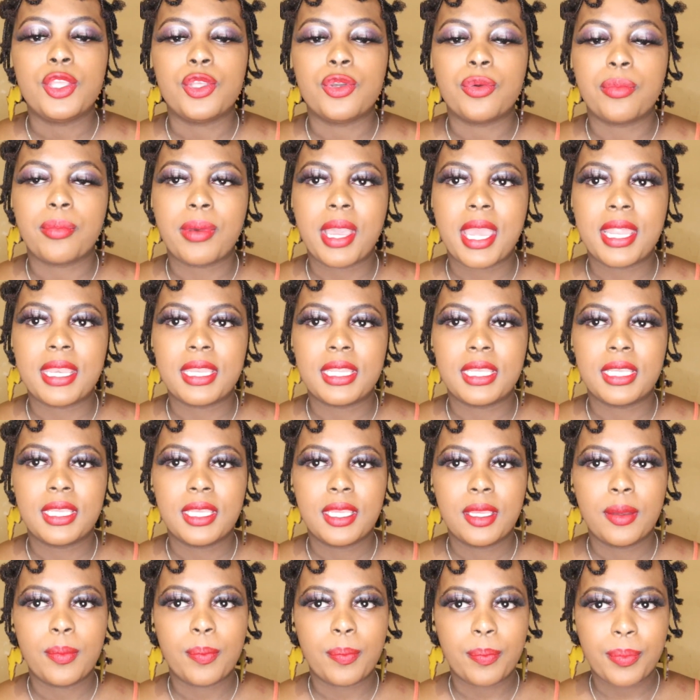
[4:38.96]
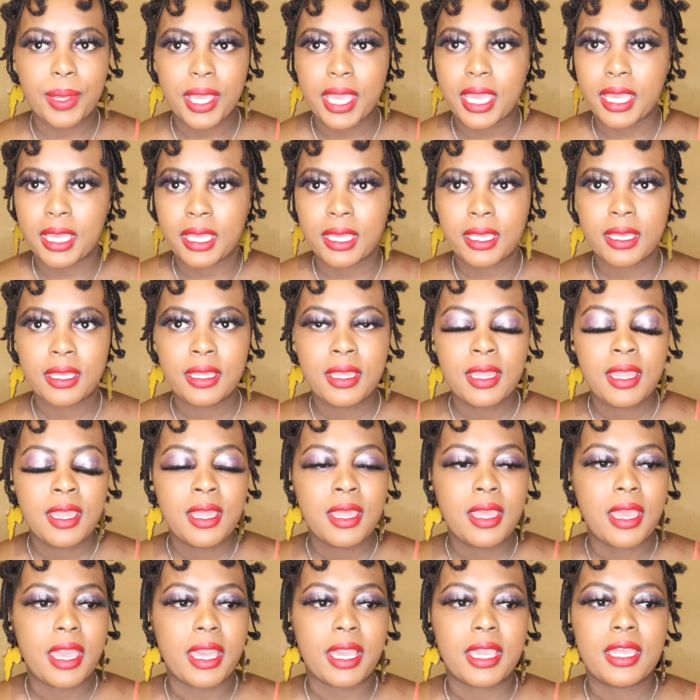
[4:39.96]
your money back.
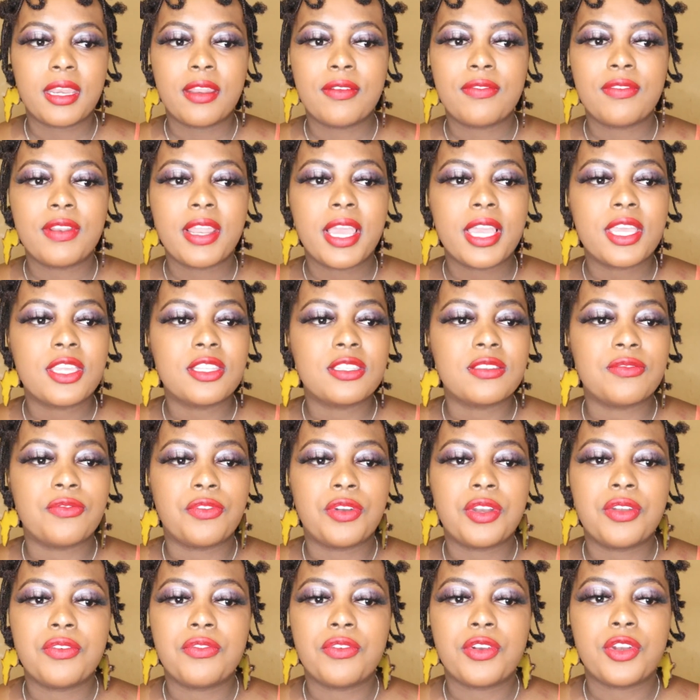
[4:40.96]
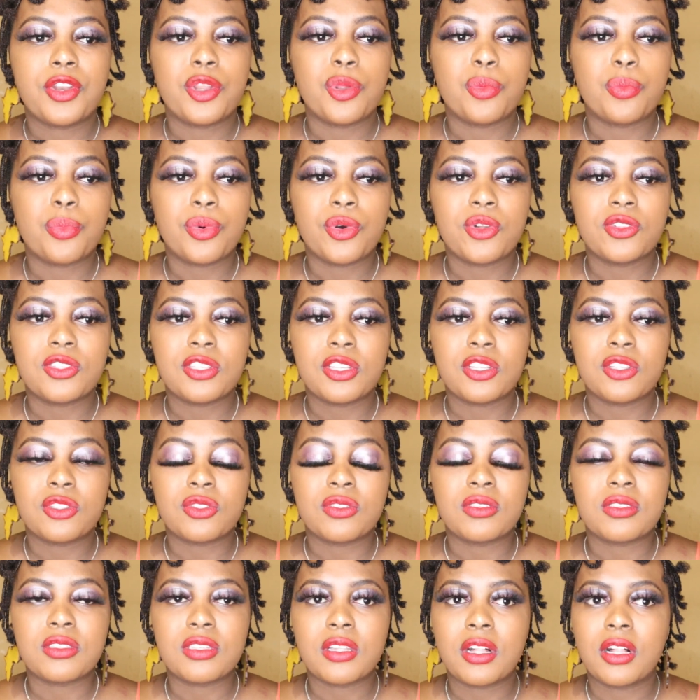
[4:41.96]
I kind of feel like it's very very important
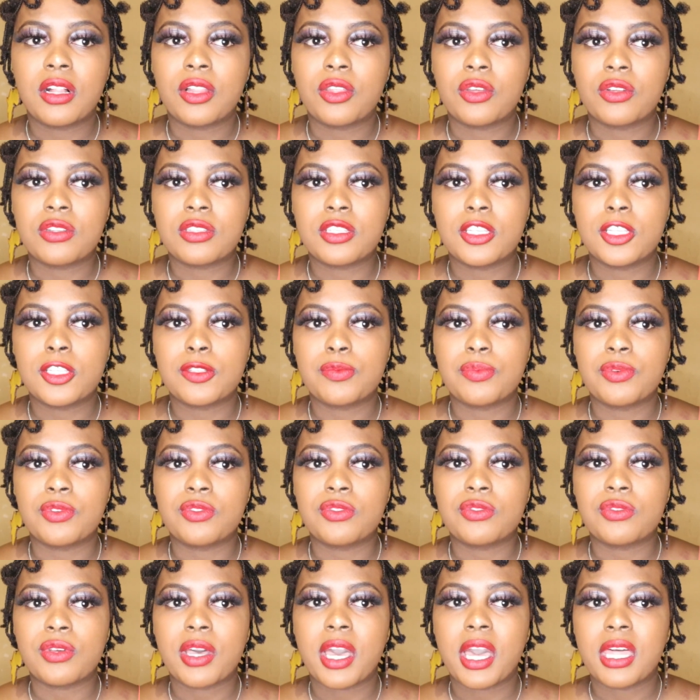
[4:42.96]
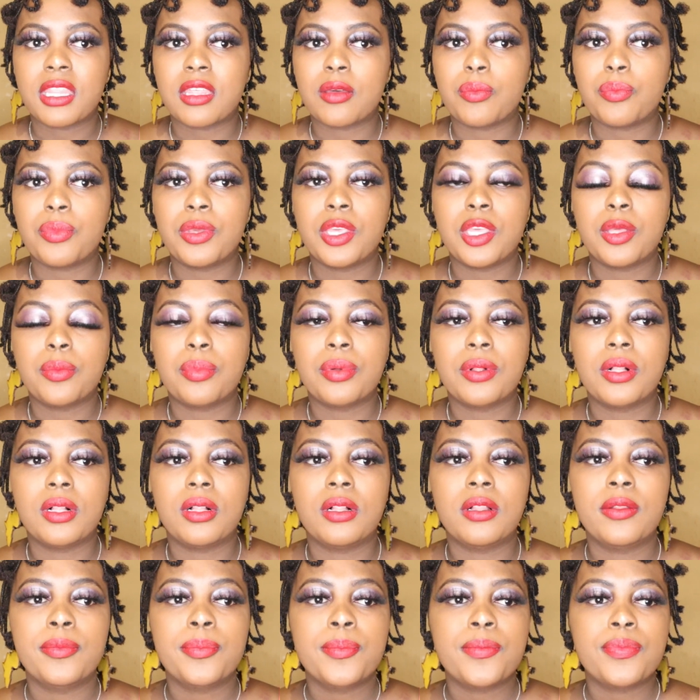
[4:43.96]
to sell your textbook to other
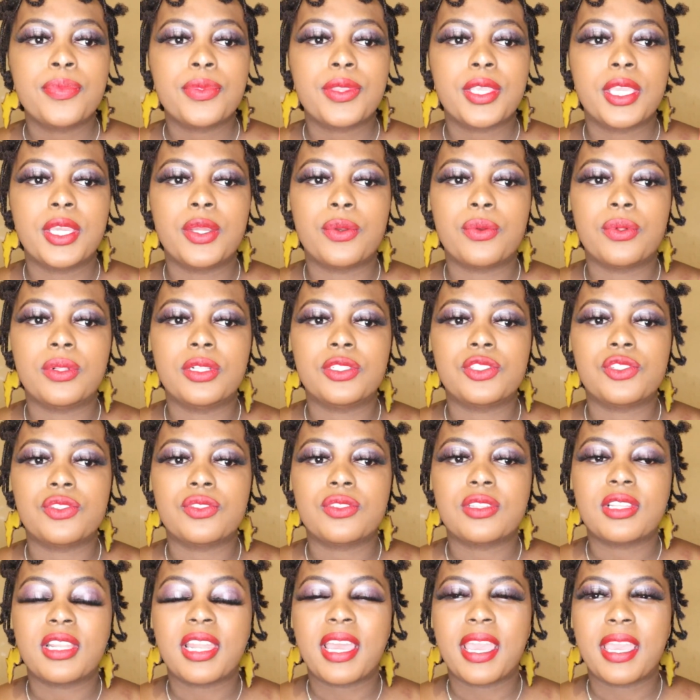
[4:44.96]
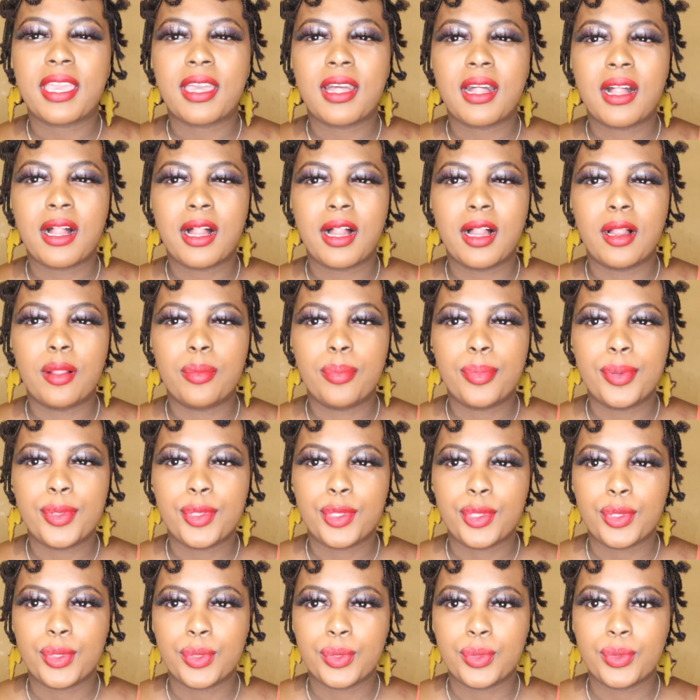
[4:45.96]
people. It will just like help
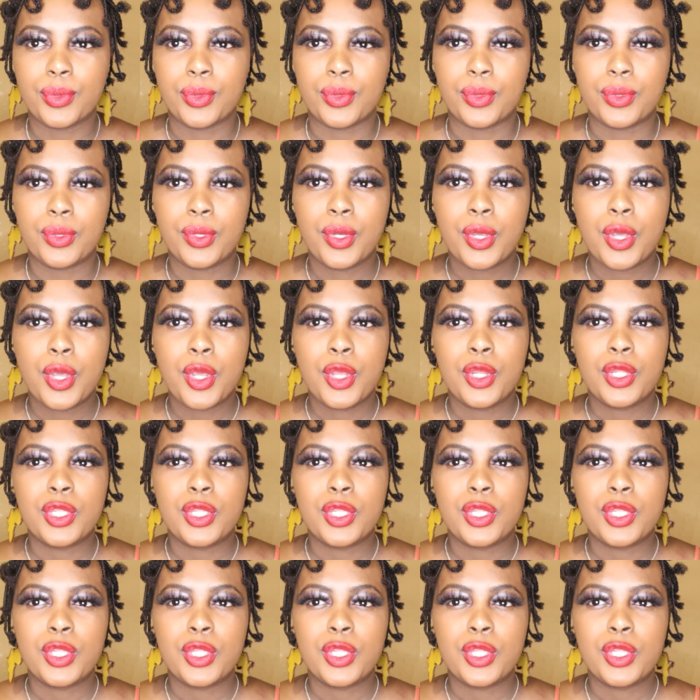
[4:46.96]
you